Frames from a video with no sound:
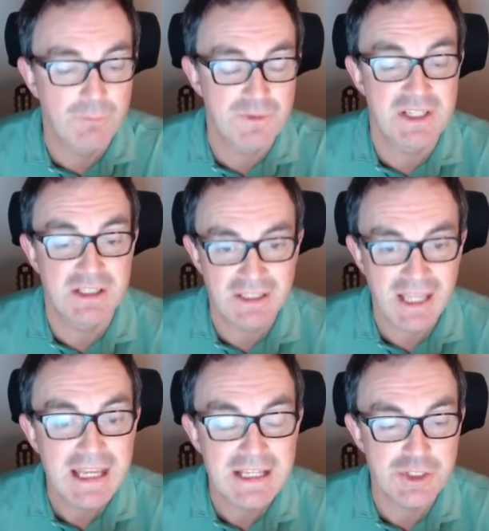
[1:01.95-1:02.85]
And obviously, in a
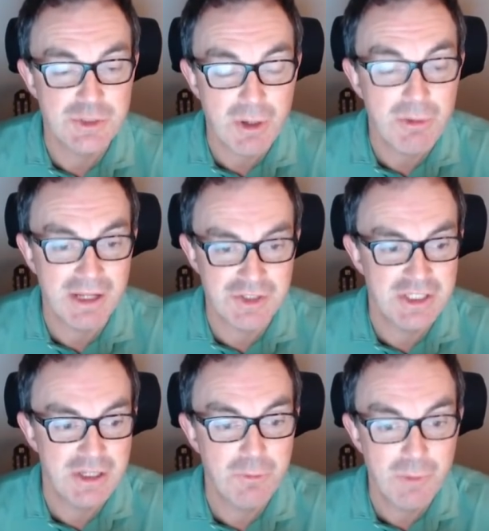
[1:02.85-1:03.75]
cage, you don't
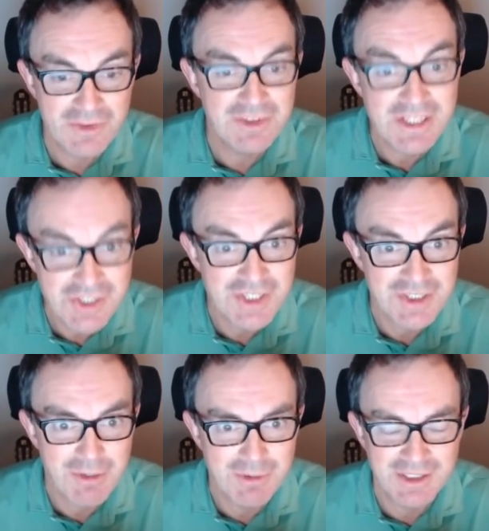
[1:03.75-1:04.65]
actually know where the
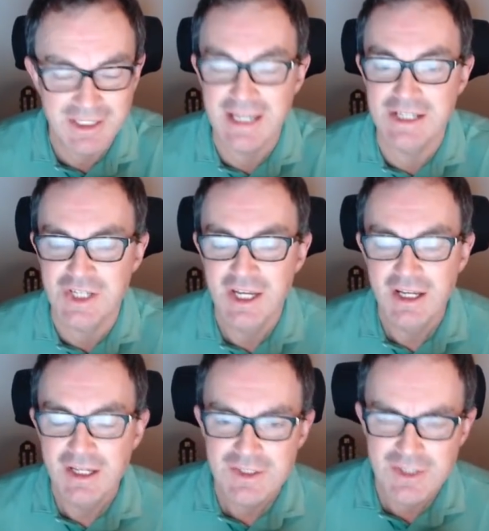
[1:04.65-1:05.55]
digits go in the cage.
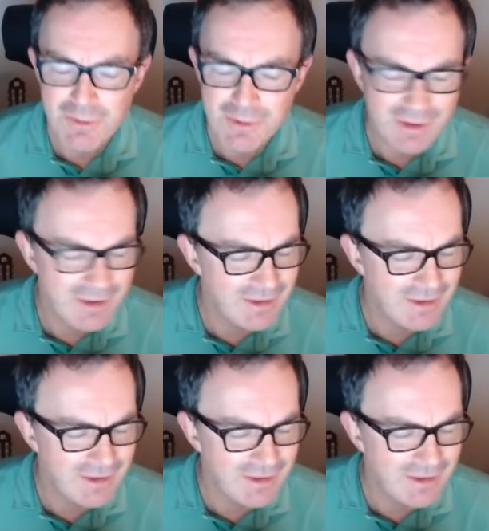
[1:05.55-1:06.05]
So